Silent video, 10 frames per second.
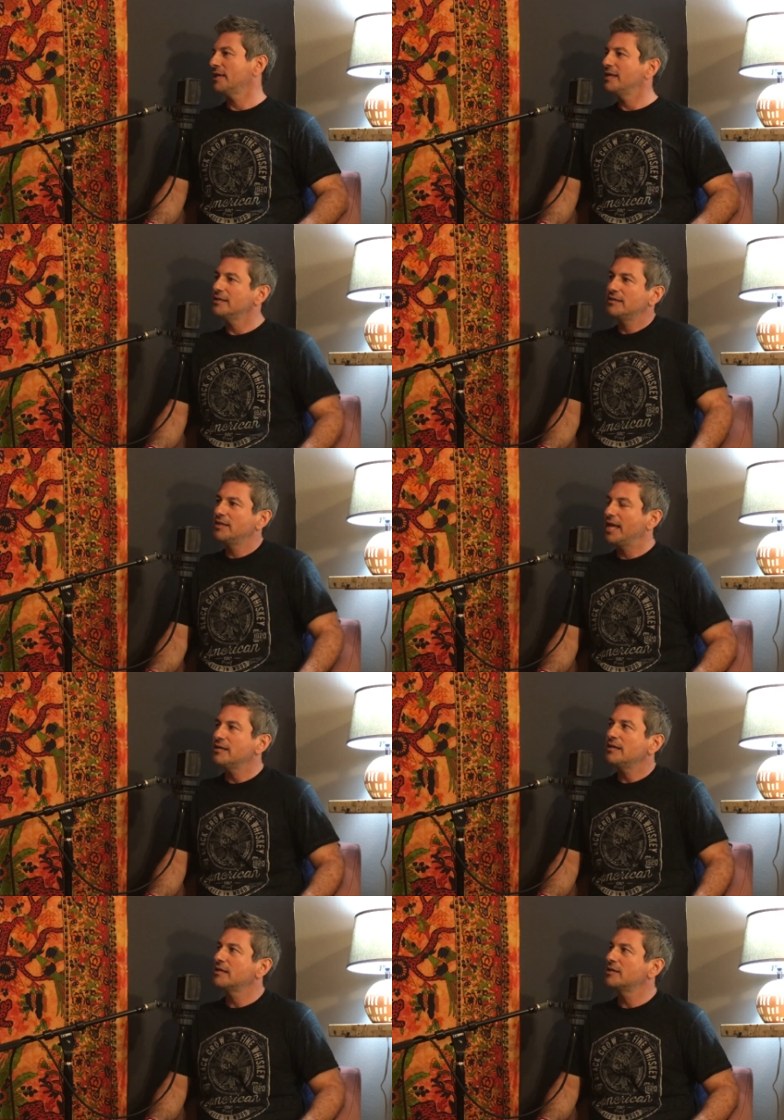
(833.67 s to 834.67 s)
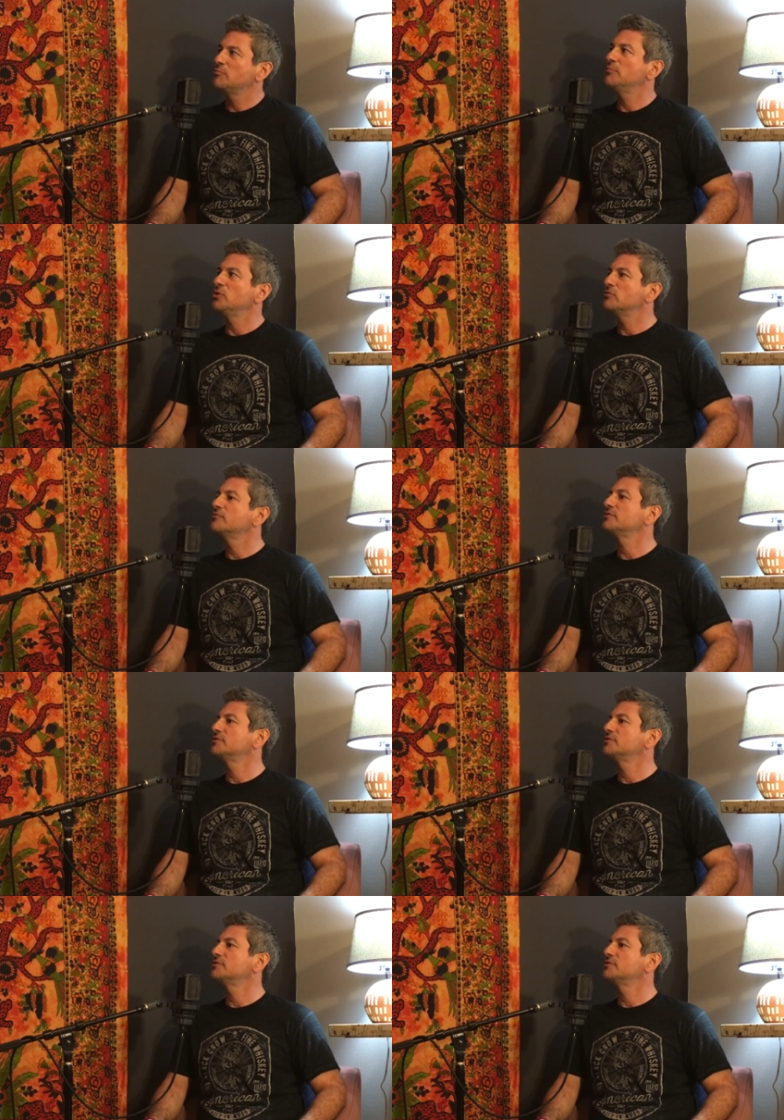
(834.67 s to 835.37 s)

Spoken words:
The ending can be beautiful